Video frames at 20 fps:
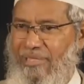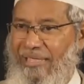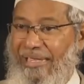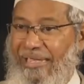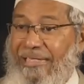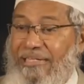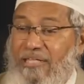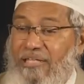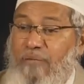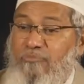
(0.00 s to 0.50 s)

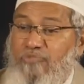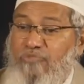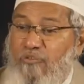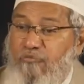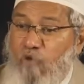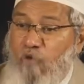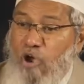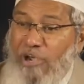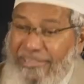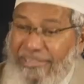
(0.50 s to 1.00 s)
In terms
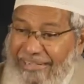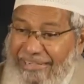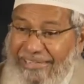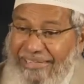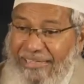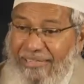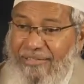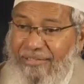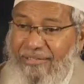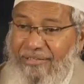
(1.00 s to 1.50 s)
of
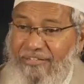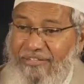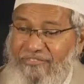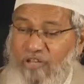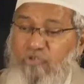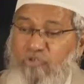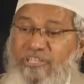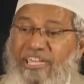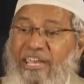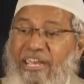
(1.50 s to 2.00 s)
quantity,
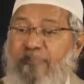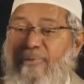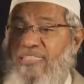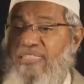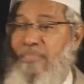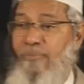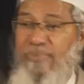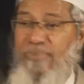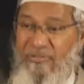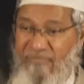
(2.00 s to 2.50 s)
Saudi Arabia is
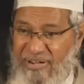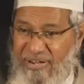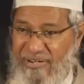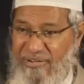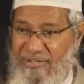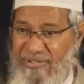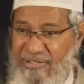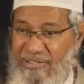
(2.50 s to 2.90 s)
number one.